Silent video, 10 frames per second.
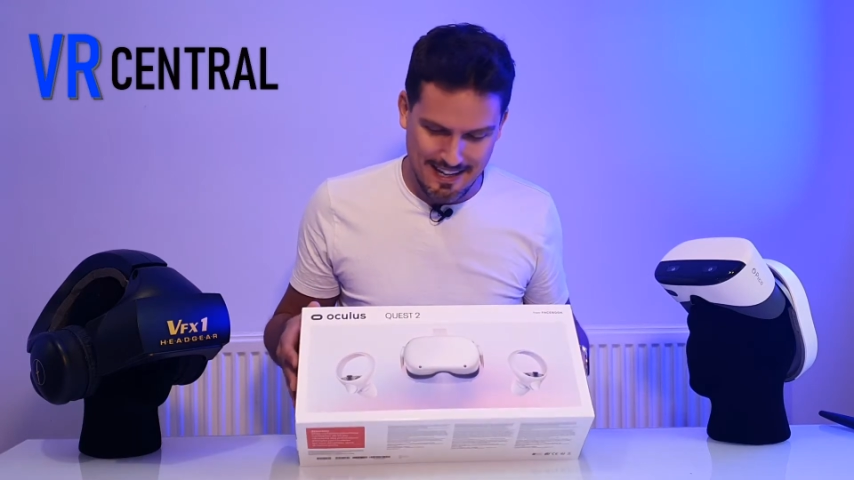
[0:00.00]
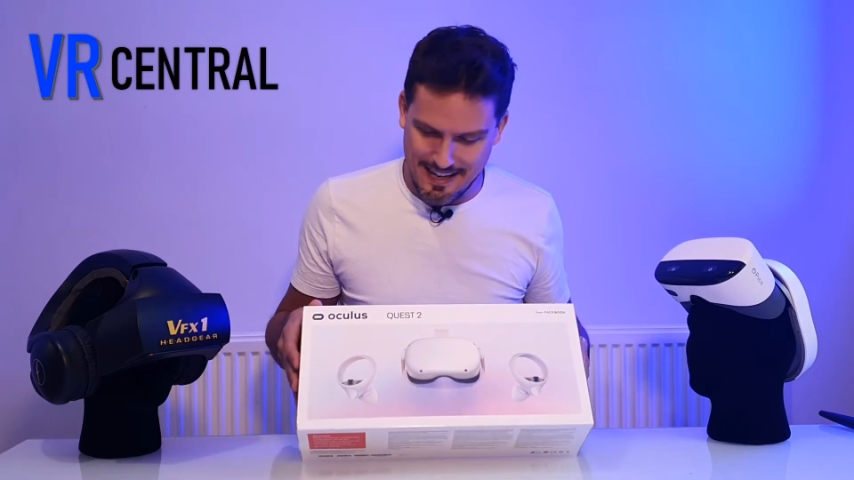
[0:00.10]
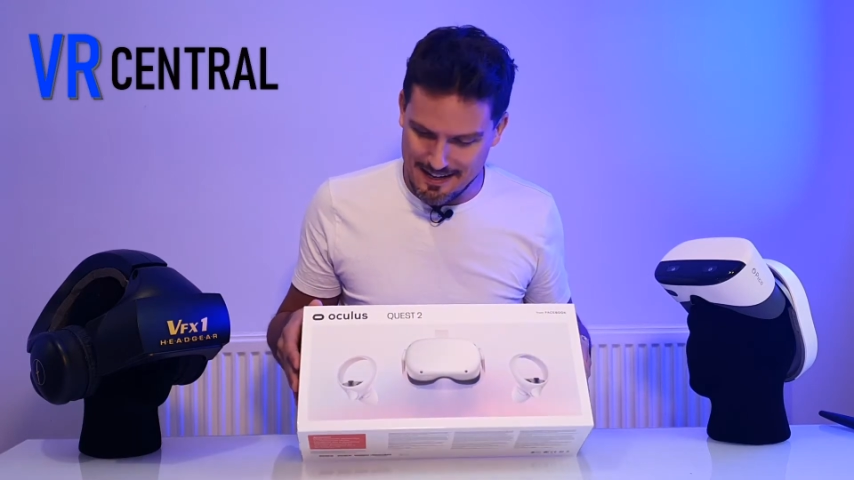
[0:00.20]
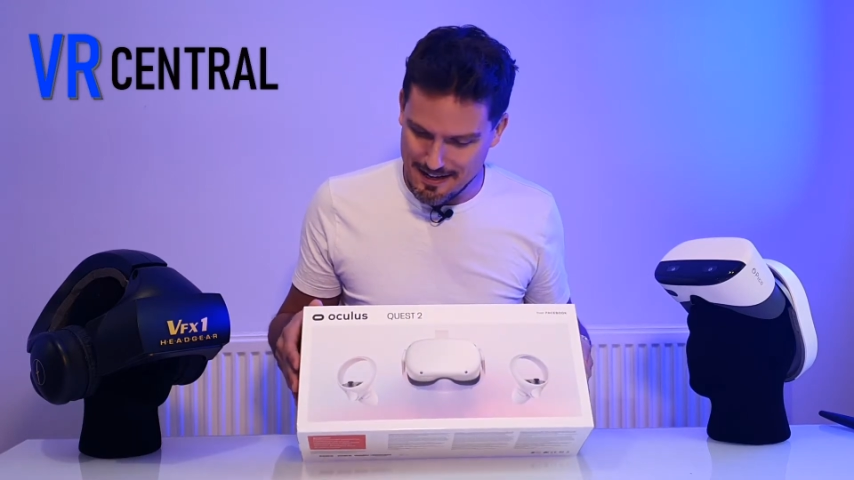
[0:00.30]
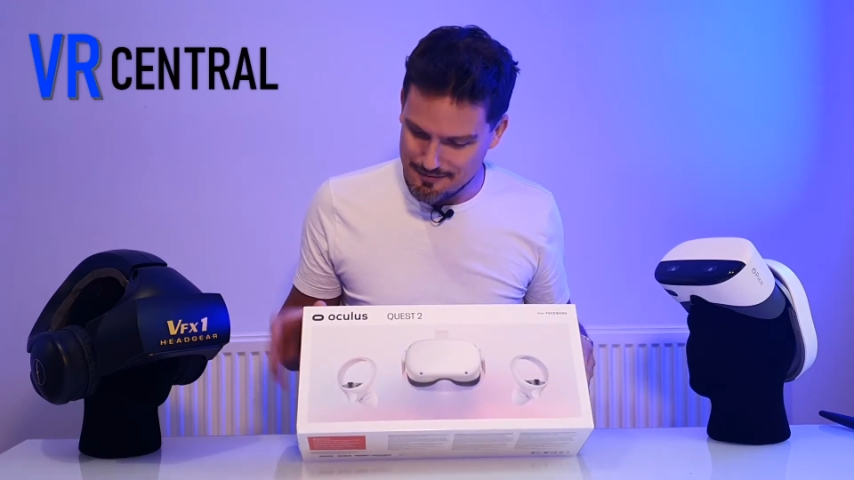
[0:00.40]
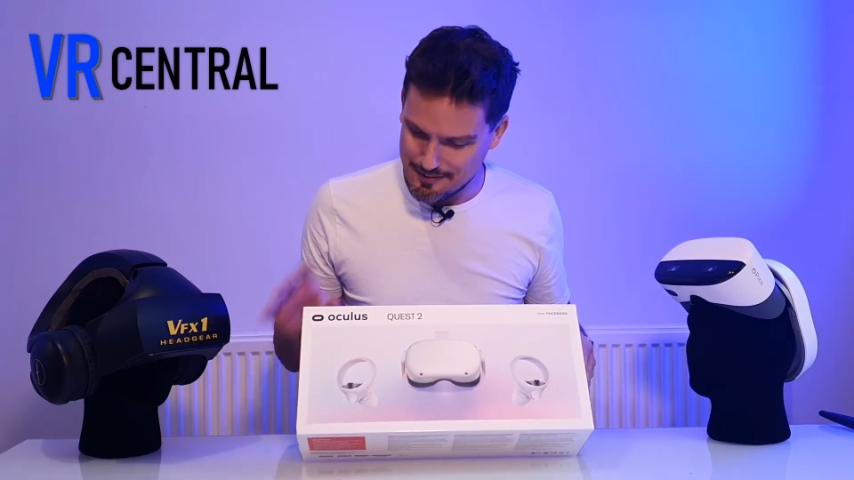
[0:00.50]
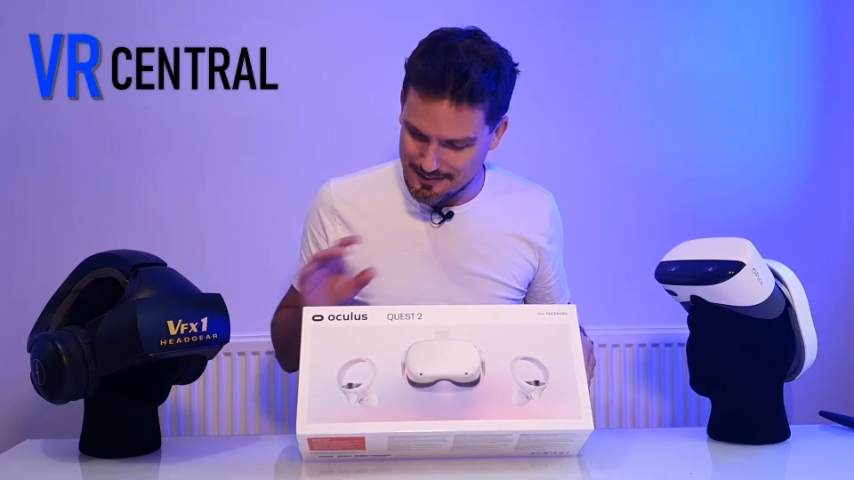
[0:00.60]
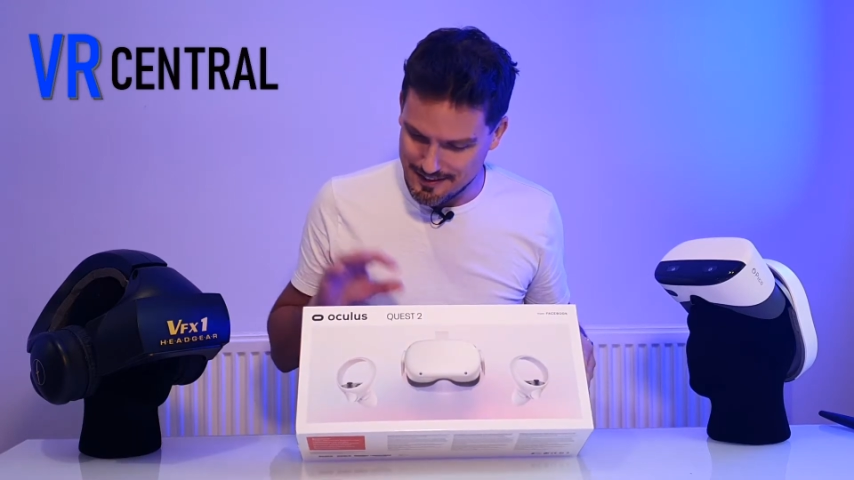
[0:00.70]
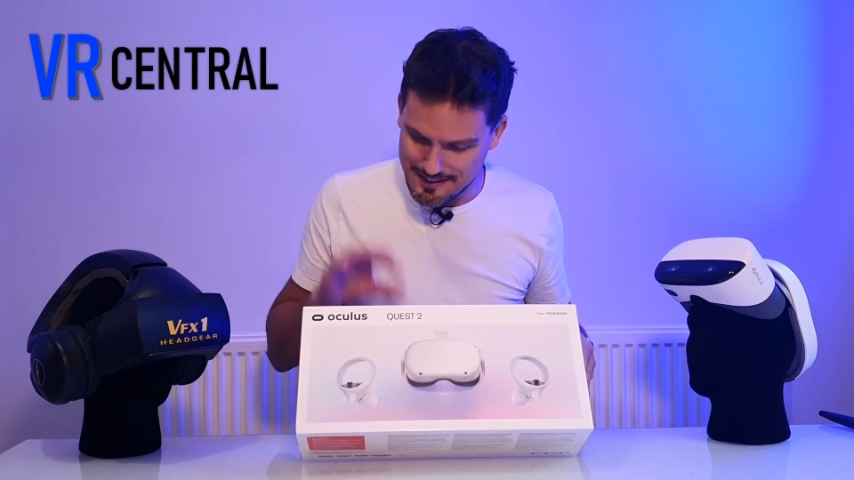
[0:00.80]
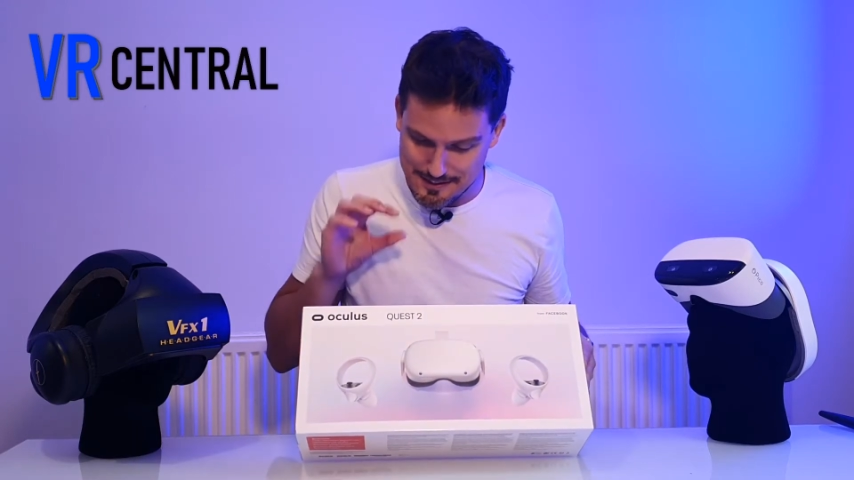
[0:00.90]
getting
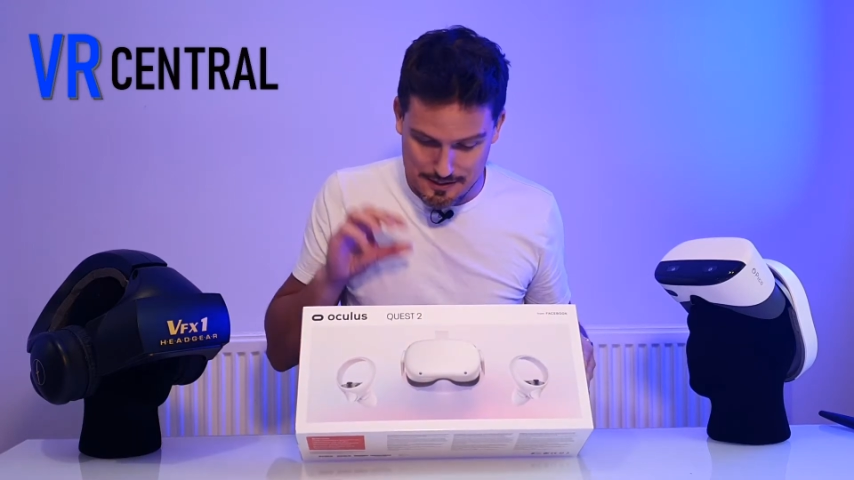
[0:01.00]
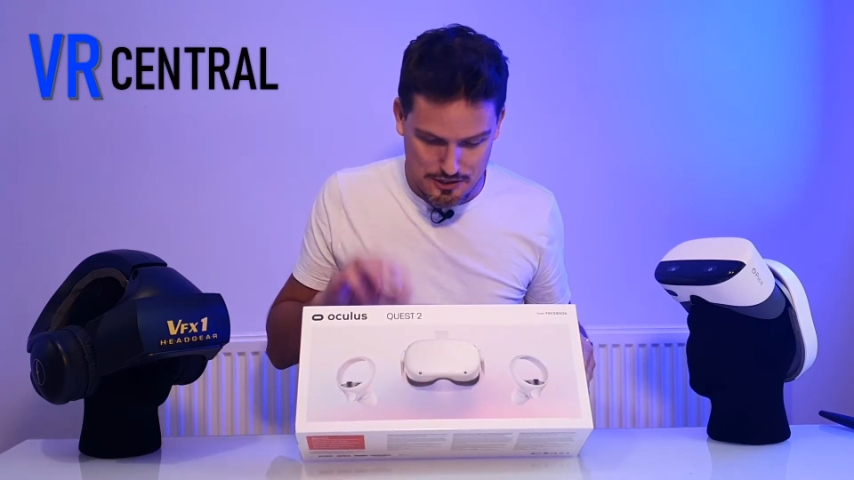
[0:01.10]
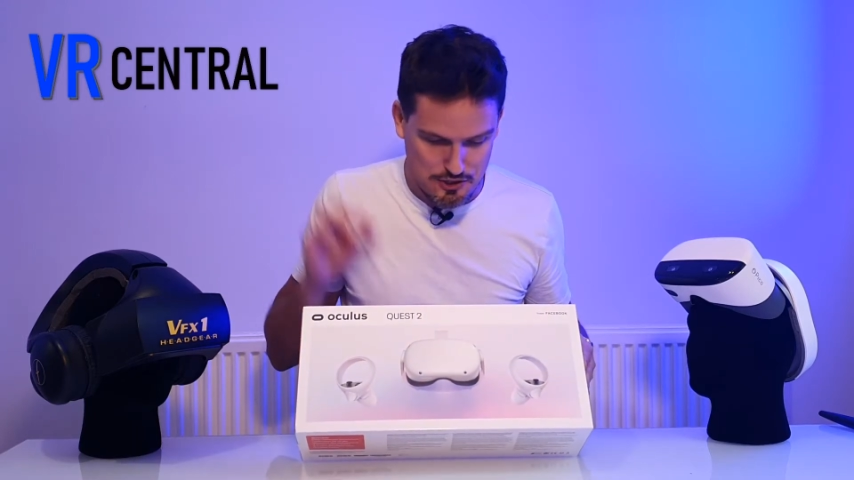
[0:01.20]
everything into the